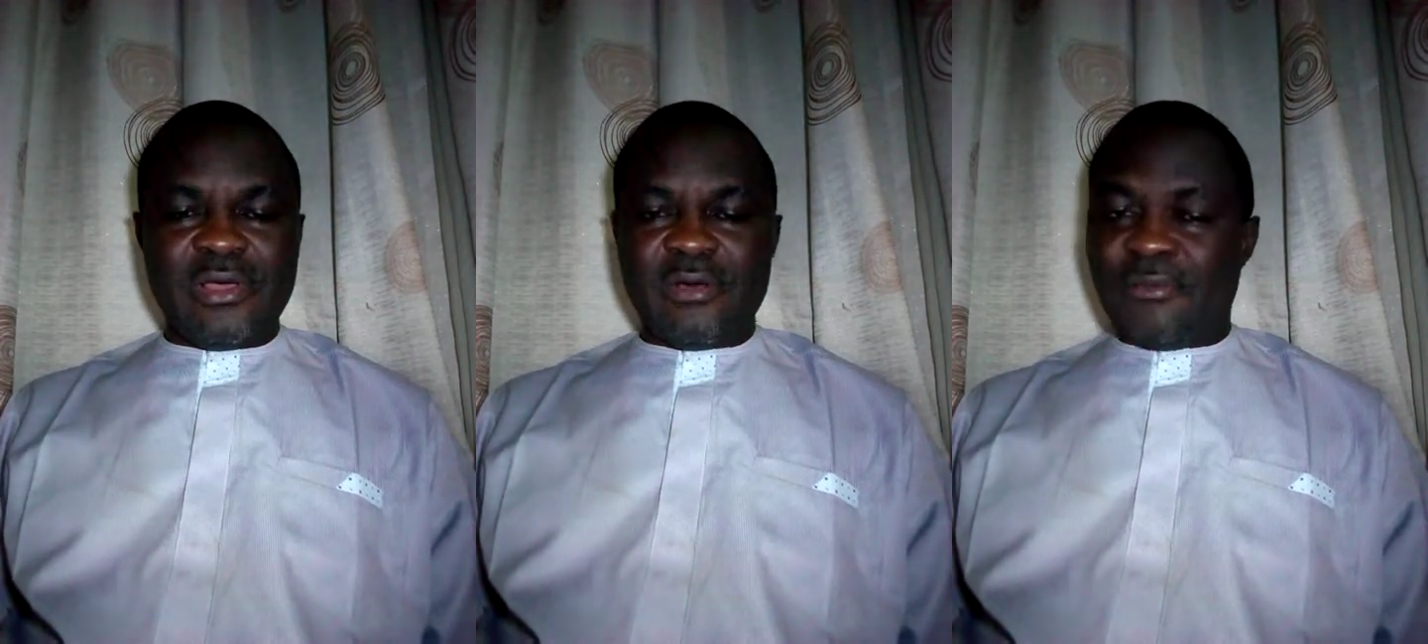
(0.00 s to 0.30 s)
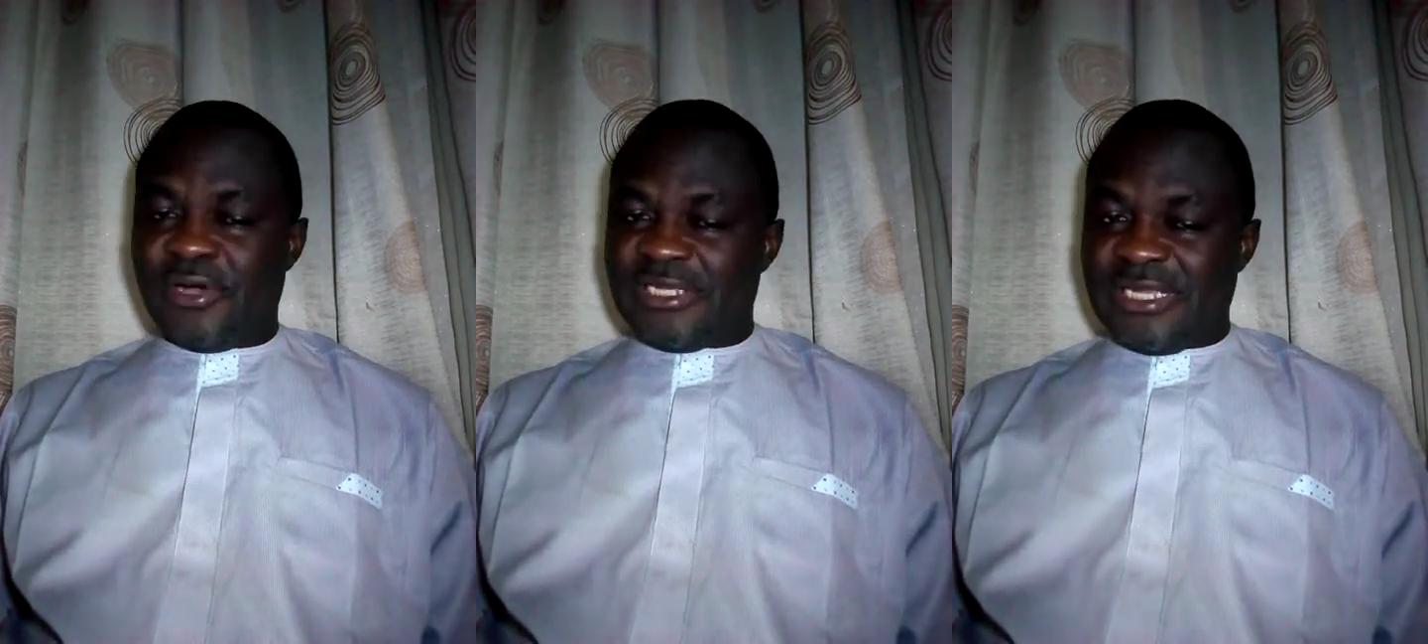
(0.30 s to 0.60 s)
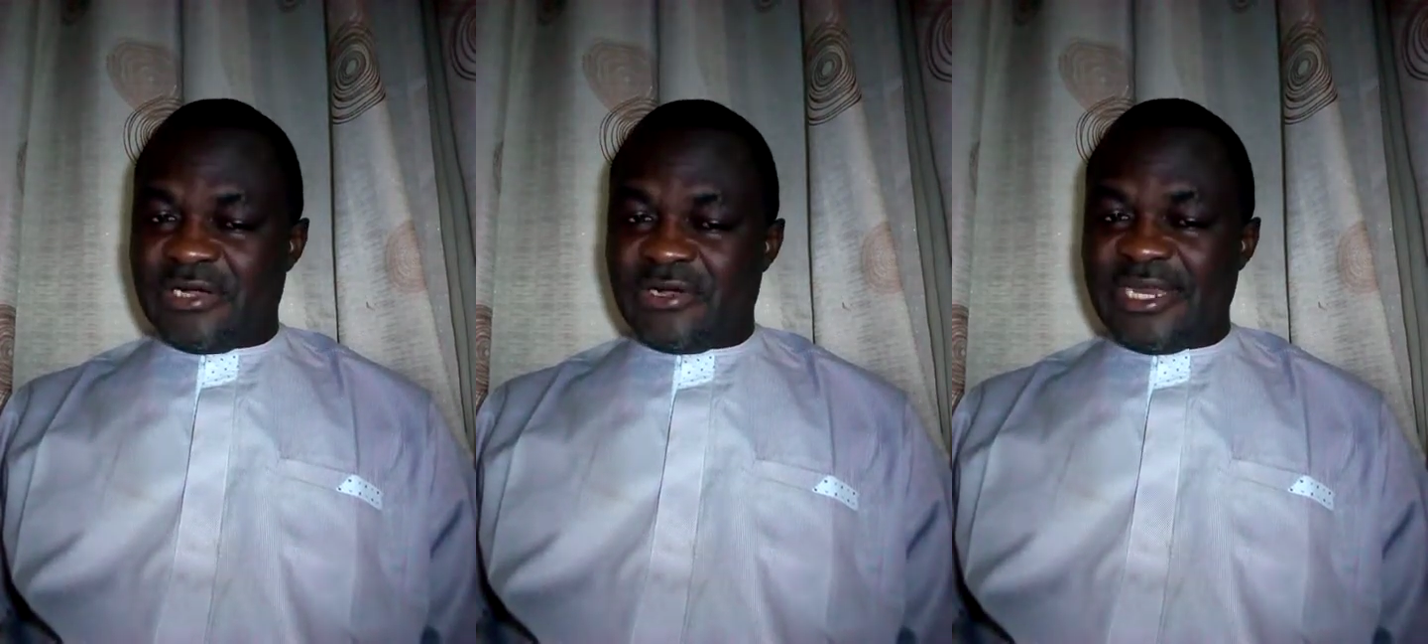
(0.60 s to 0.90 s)
but
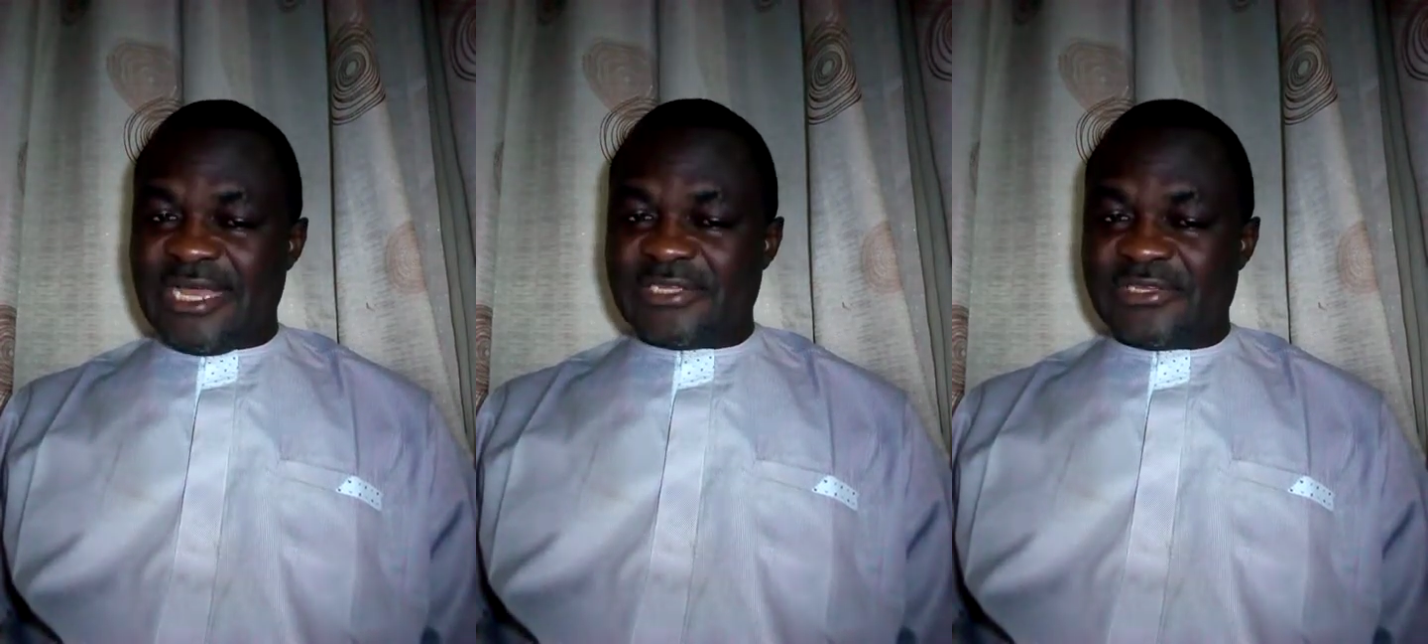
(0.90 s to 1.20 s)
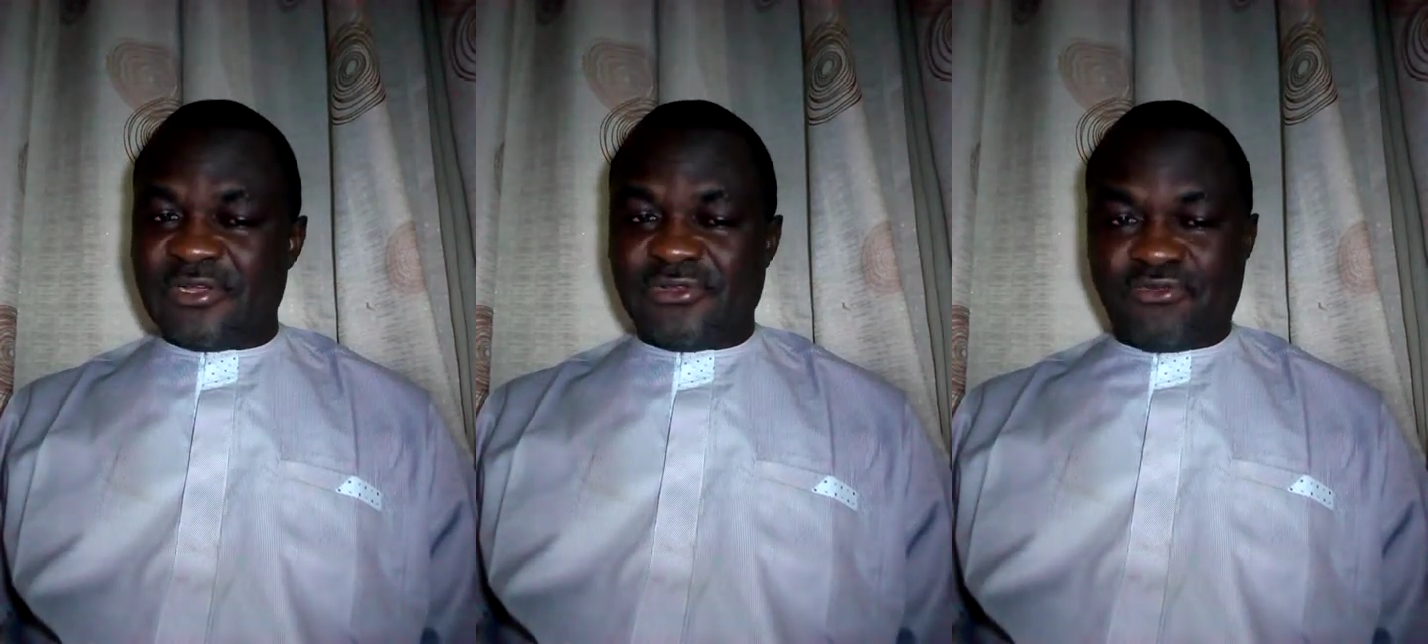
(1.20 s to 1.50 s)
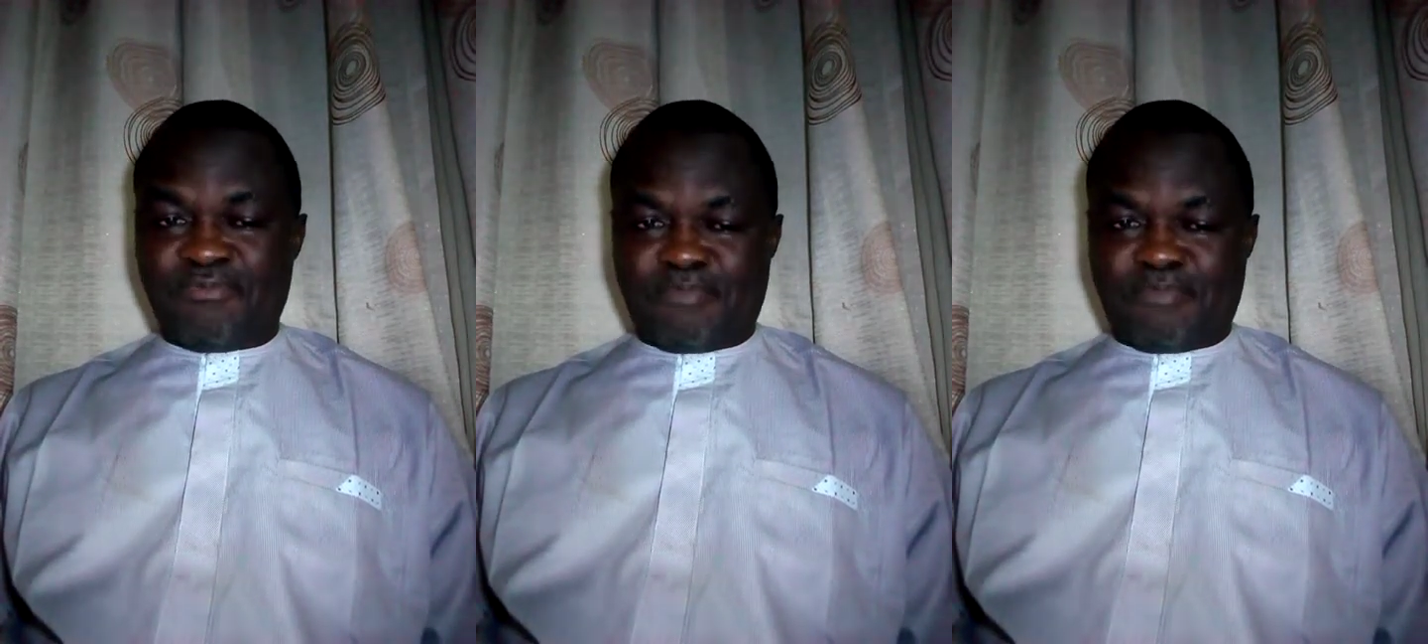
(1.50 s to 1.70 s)
in connection, you